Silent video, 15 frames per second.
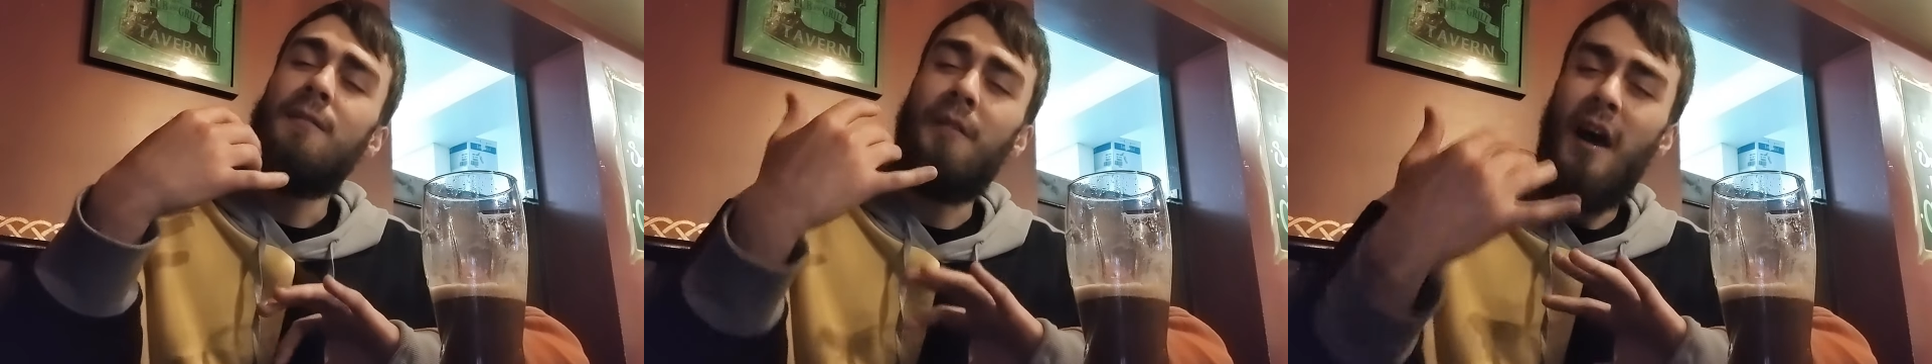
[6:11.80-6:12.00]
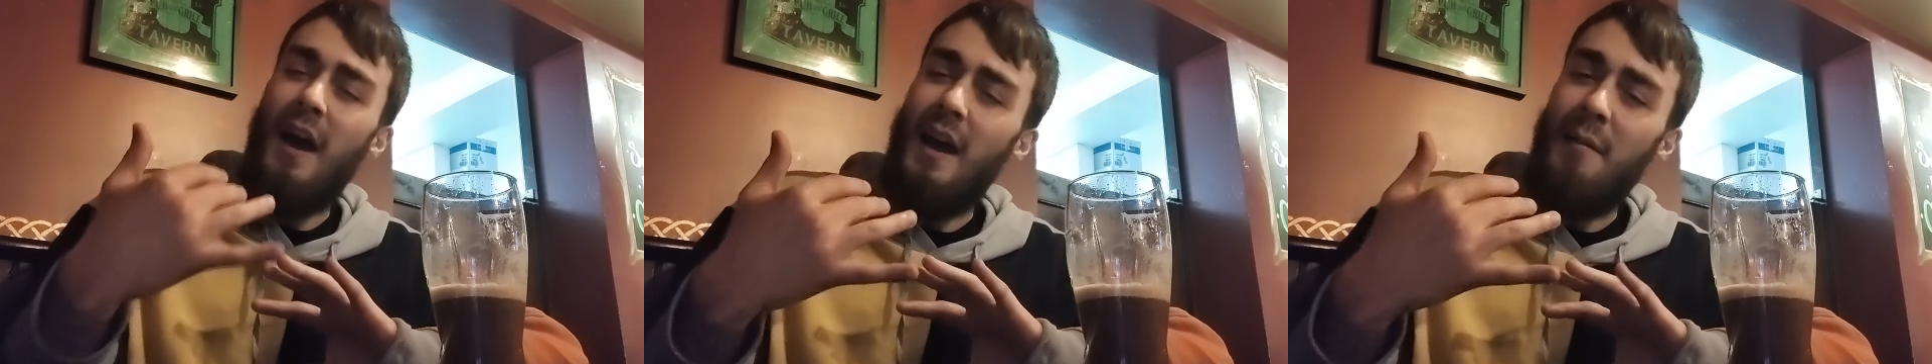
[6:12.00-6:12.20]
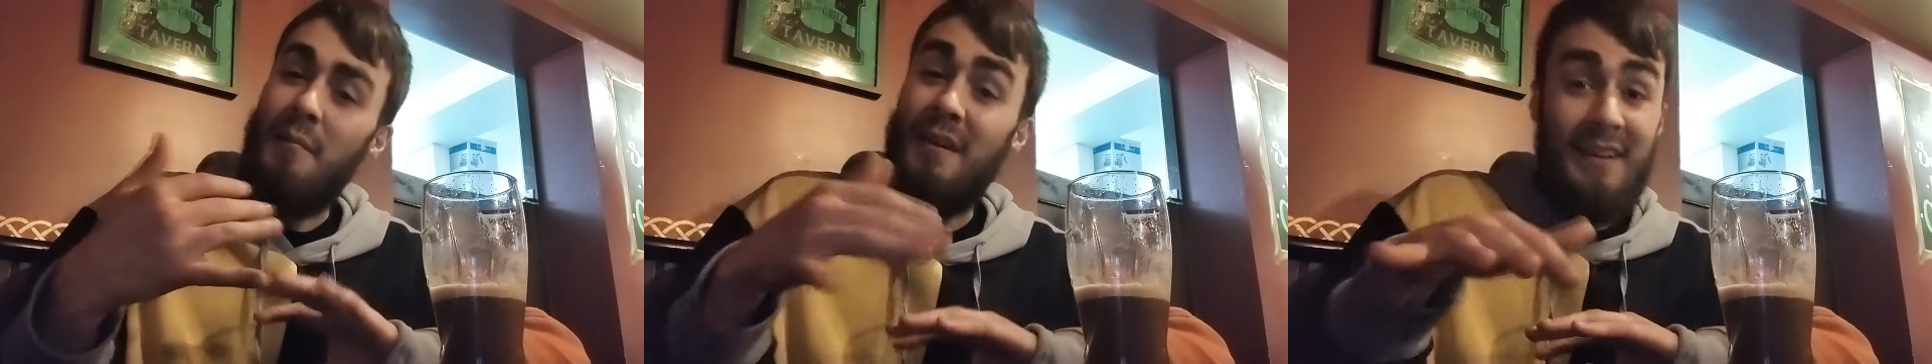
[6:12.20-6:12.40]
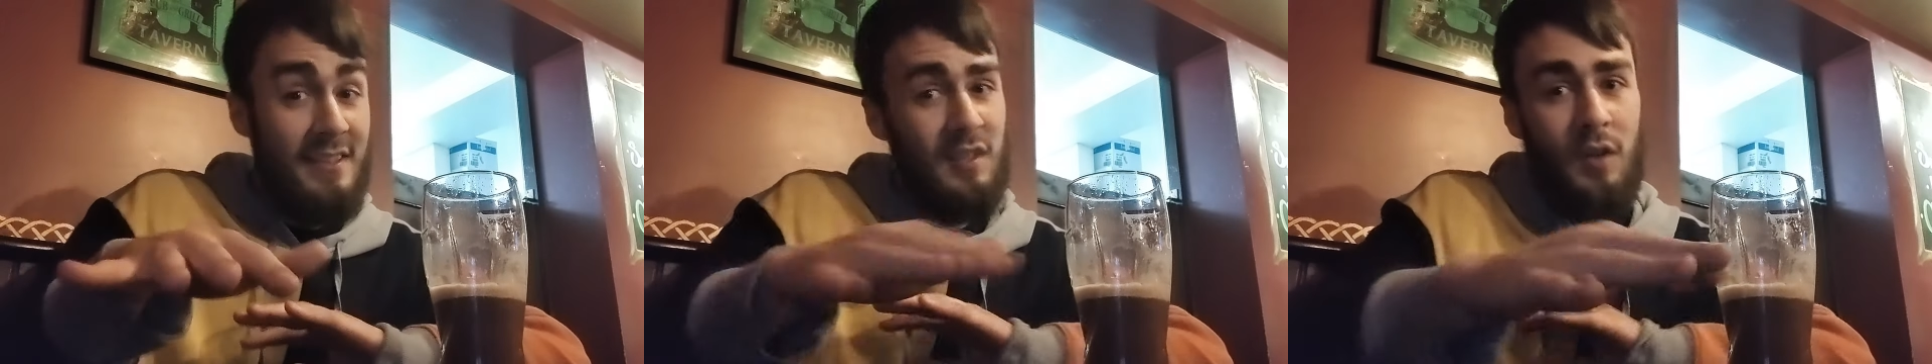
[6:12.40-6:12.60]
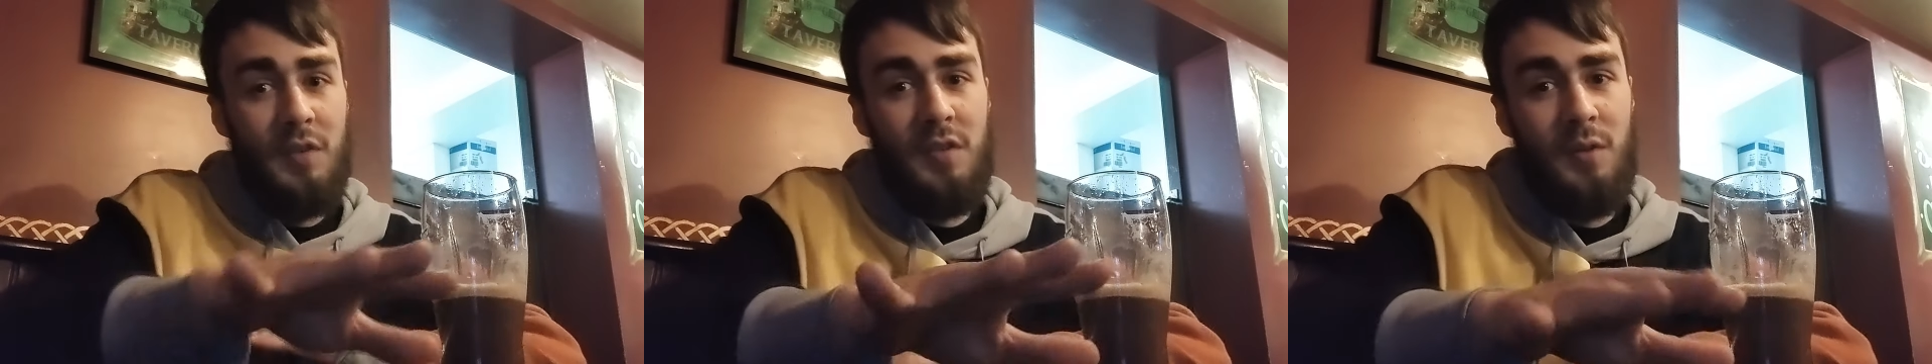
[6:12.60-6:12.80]
vibe, and
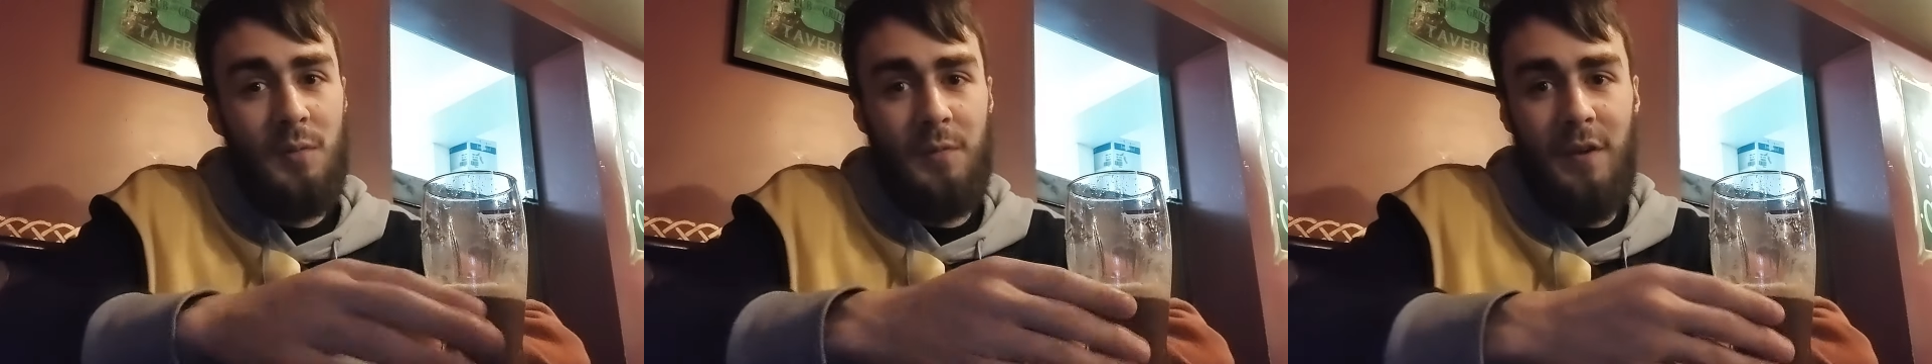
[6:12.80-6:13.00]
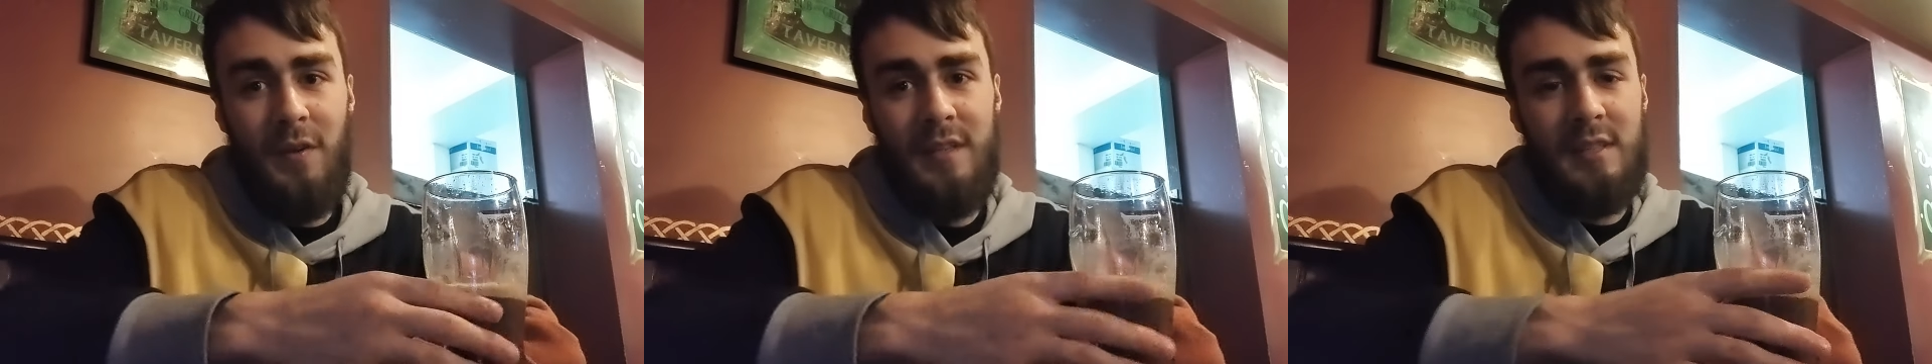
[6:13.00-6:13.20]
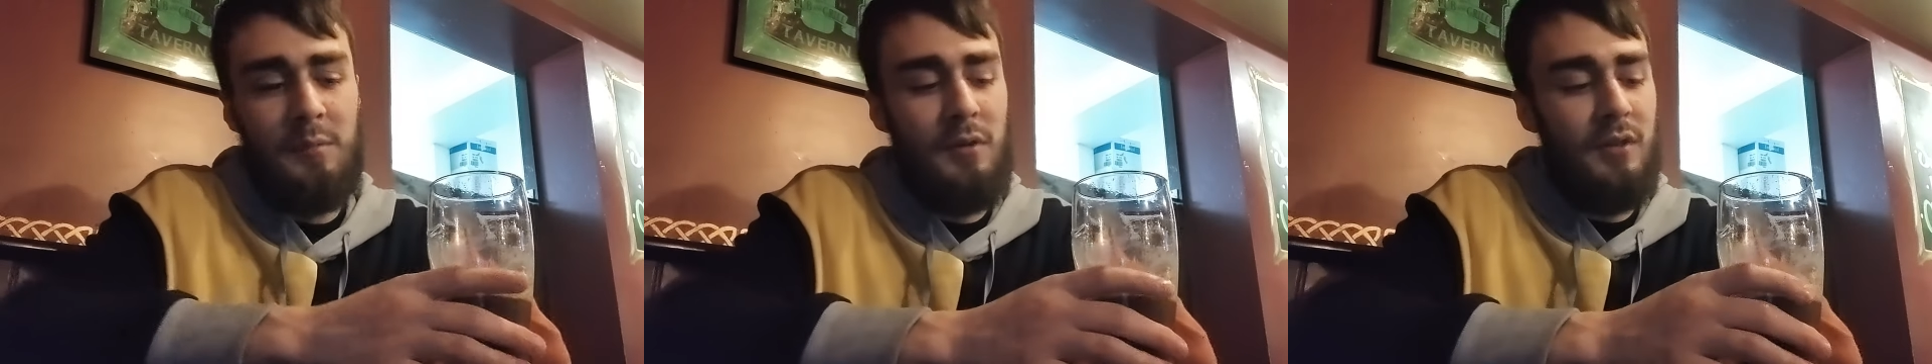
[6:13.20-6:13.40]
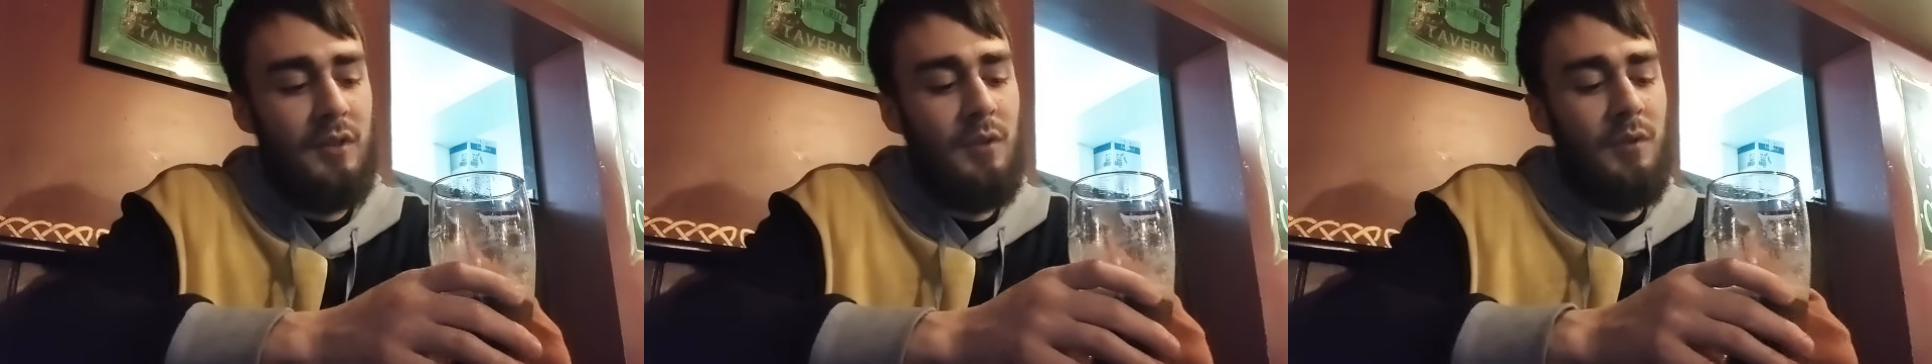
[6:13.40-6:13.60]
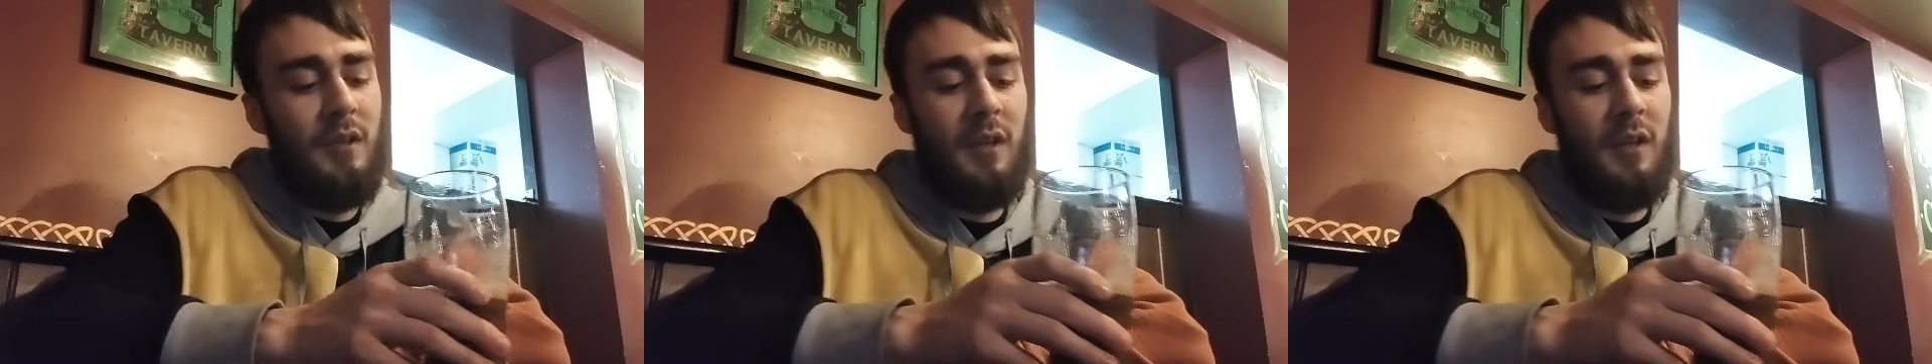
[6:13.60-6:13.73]
it's also very smooth too.